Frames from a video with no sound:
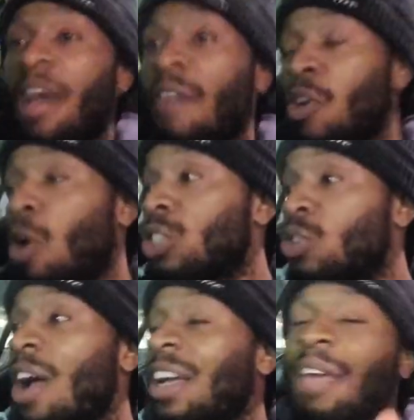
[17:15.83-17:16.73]
If you are
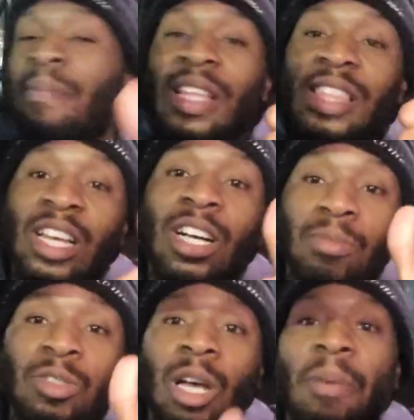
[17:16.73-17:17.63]
subscribed, give me a
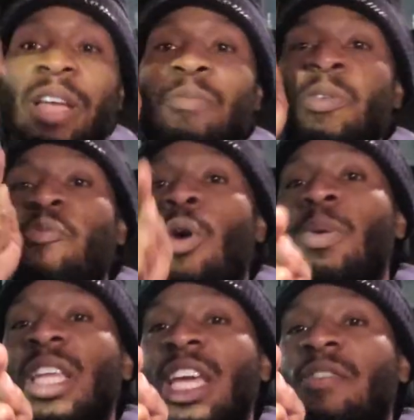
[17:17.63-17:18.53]
thumbs up. And before
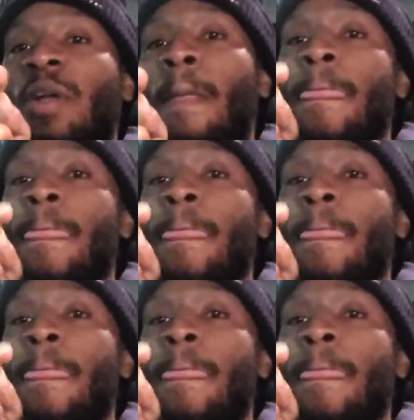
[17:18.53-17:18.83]
we leave,